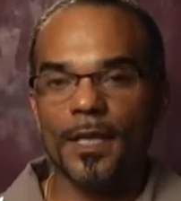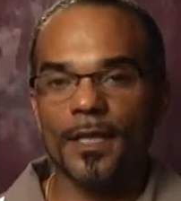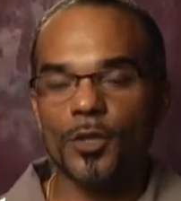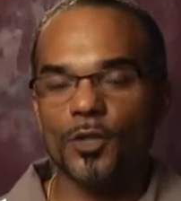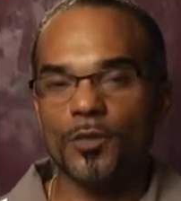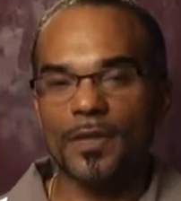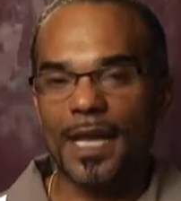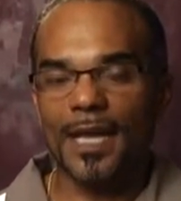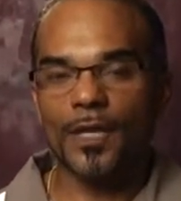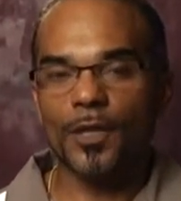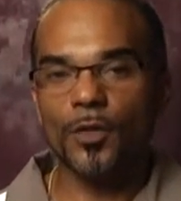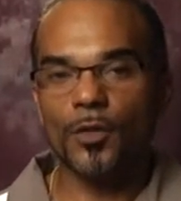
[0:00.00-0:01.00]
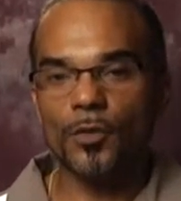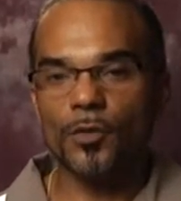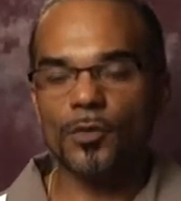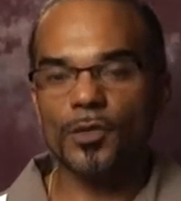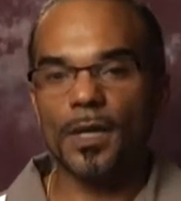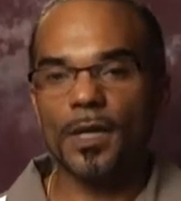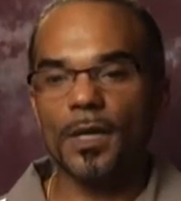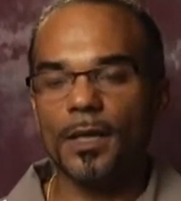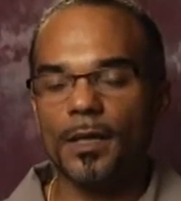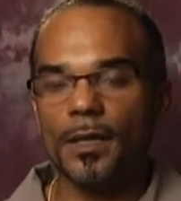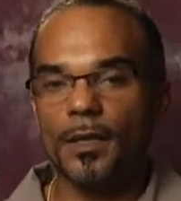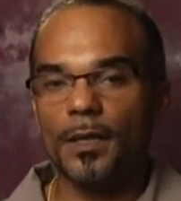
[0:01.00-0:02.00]
that you can't use
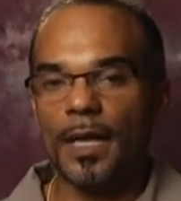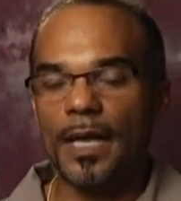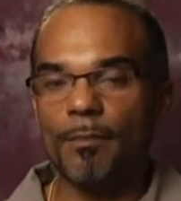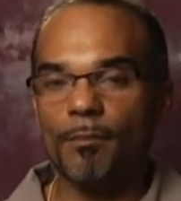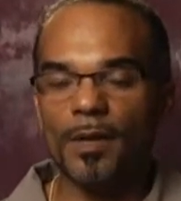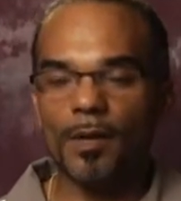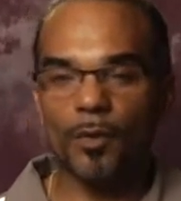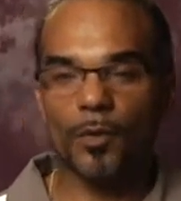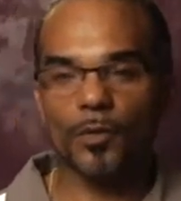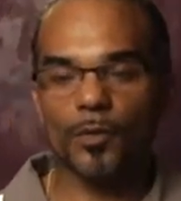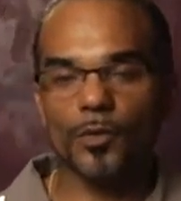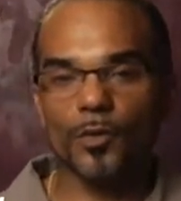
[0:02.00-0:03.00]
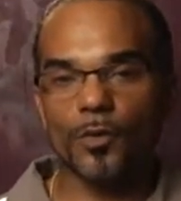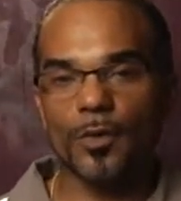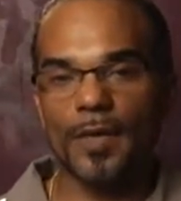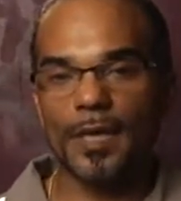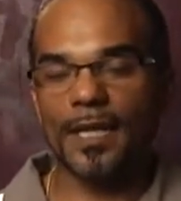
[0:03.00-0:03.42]
a biblical story